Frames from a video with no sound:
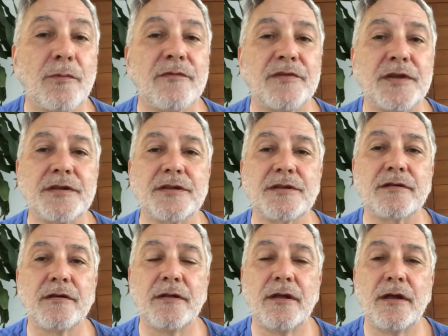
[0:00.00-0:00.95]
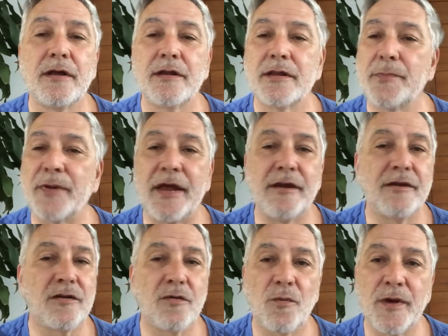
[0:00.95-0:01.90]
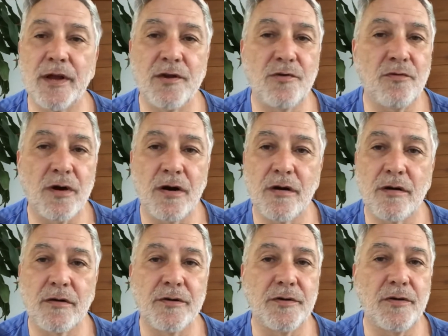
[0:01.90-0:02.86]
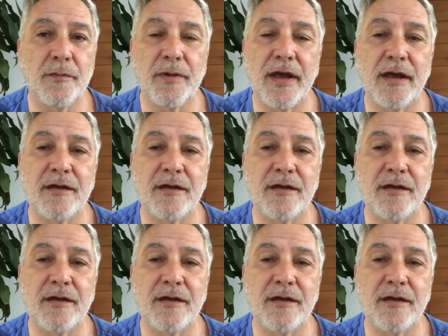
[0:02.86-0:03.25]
of this, depending on where you are on your path.